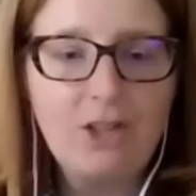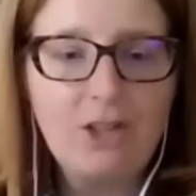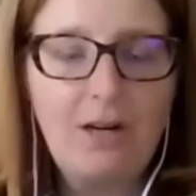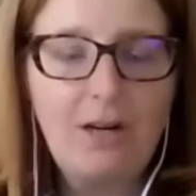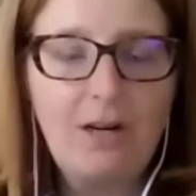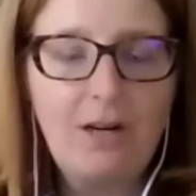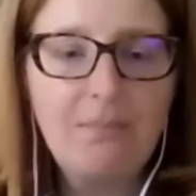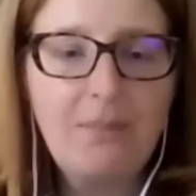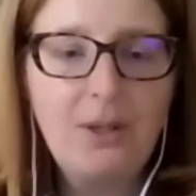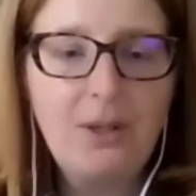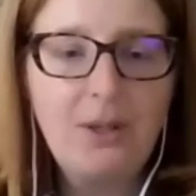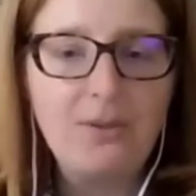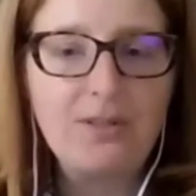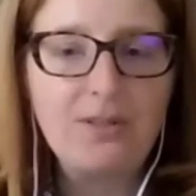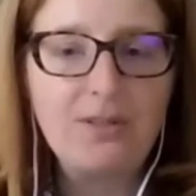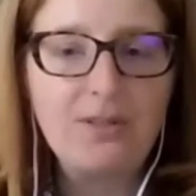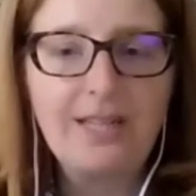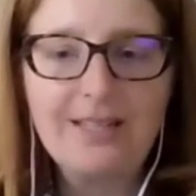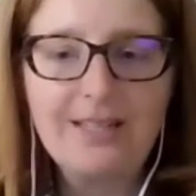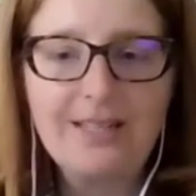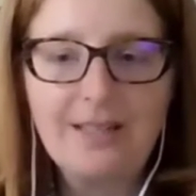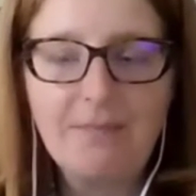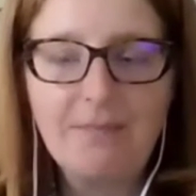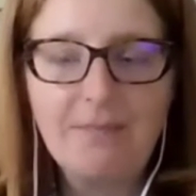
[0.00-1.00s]
job
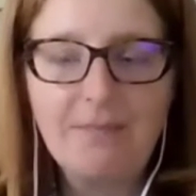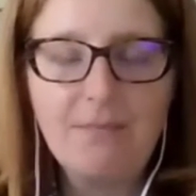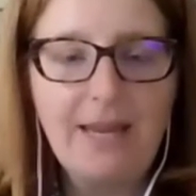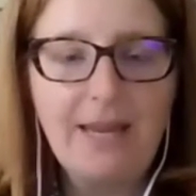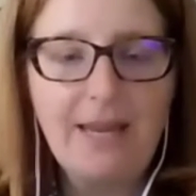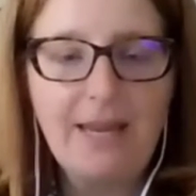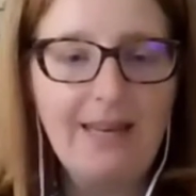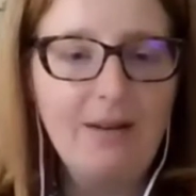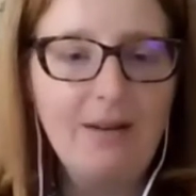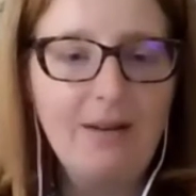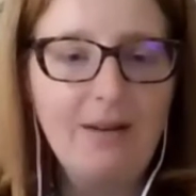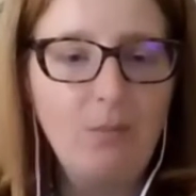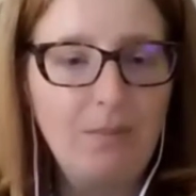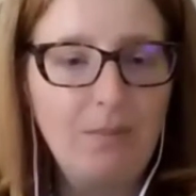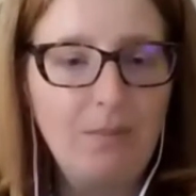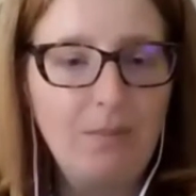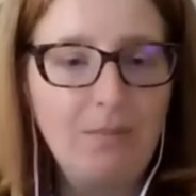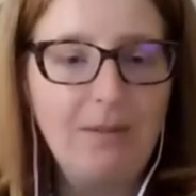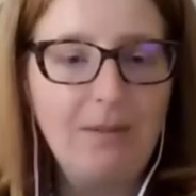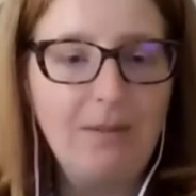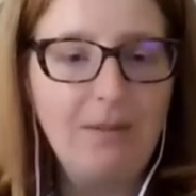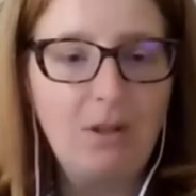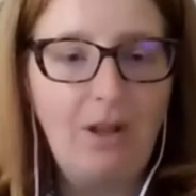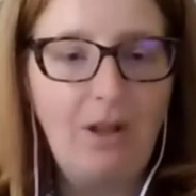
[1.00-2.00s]
postings and men and
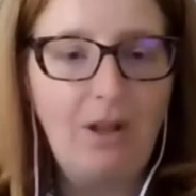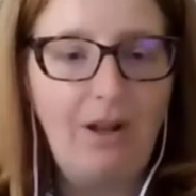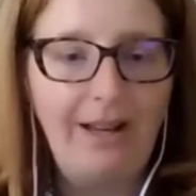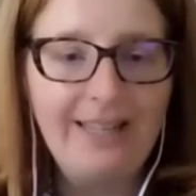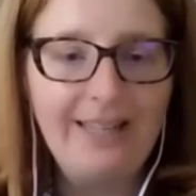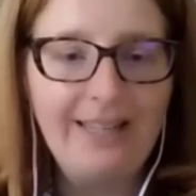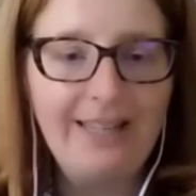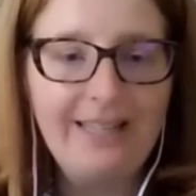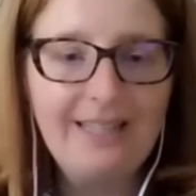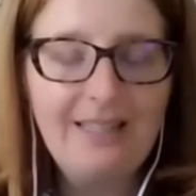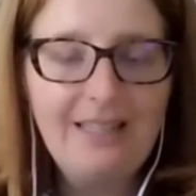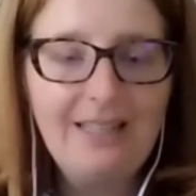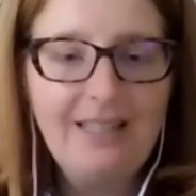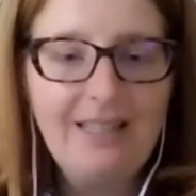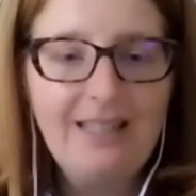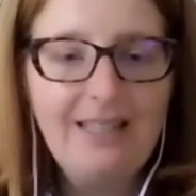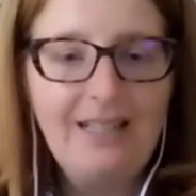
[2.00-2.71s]
women applying.